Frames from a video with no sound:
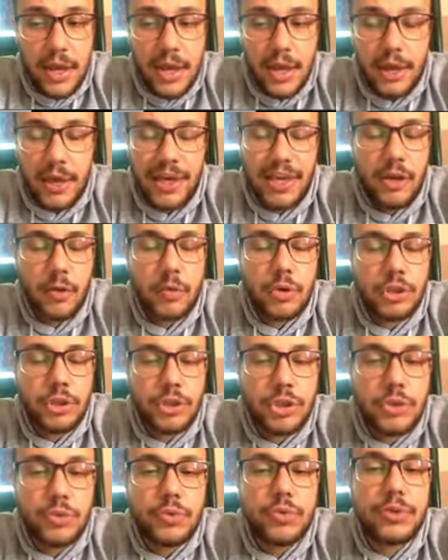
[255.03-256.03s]
equal
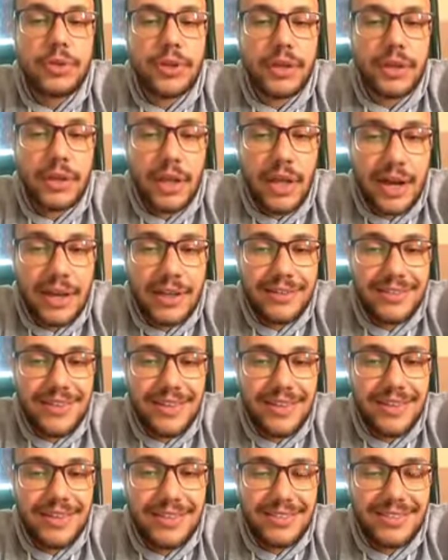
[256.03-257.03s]
to
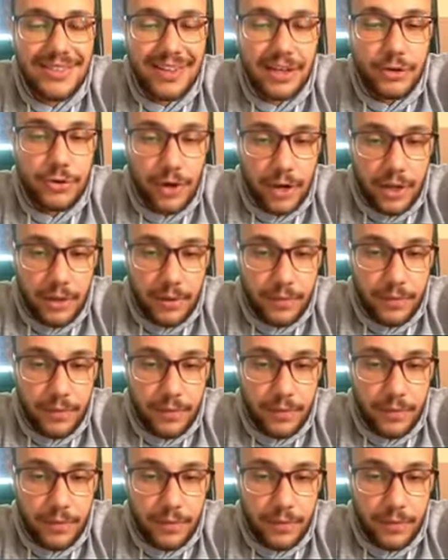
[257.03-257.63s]
90 degree.